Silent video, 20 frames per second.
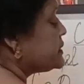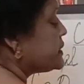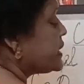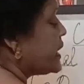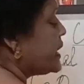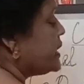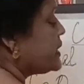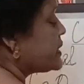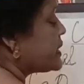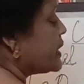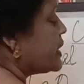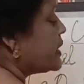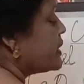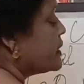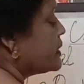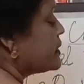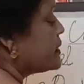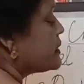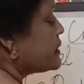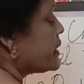
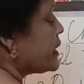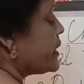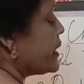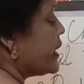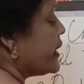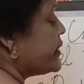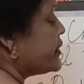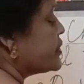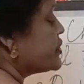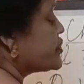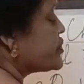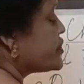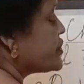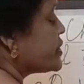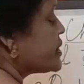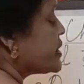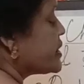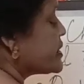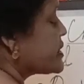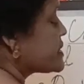delta
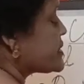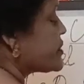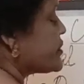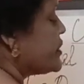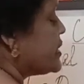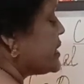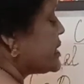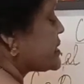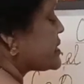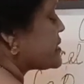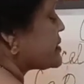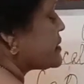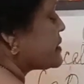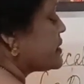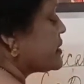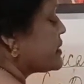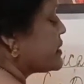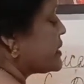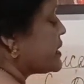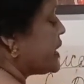energy is released.
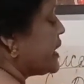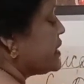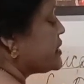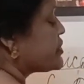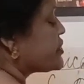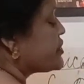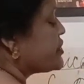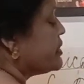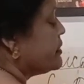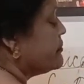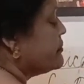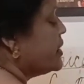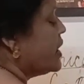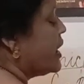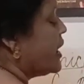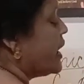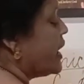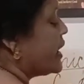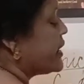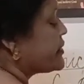Calcium
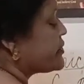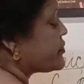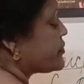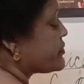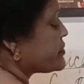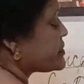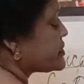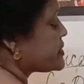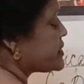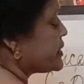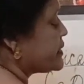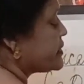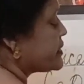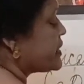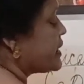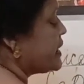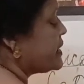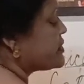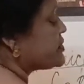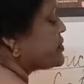
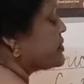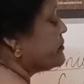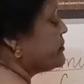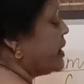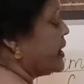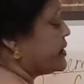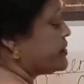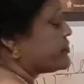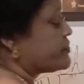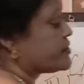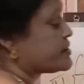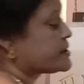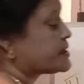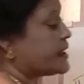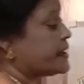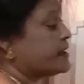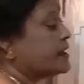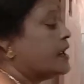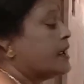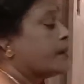
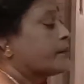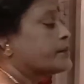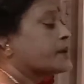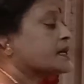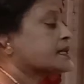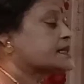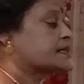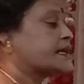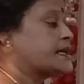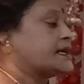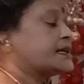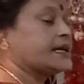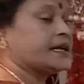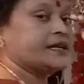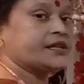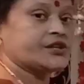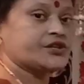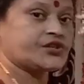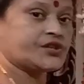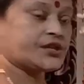hydroxide plus delta
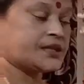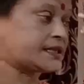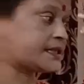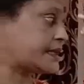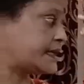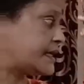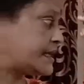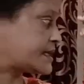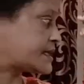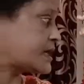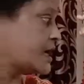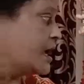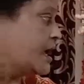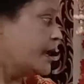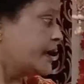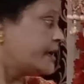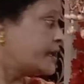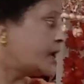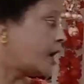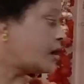energy is released.
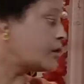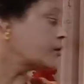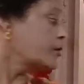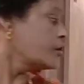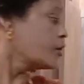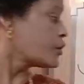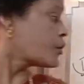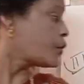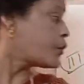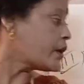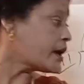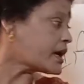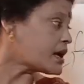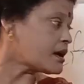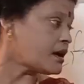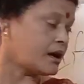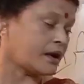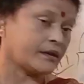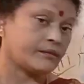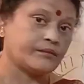Now,
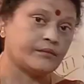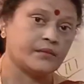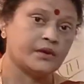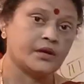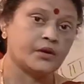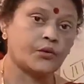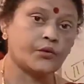quicklime,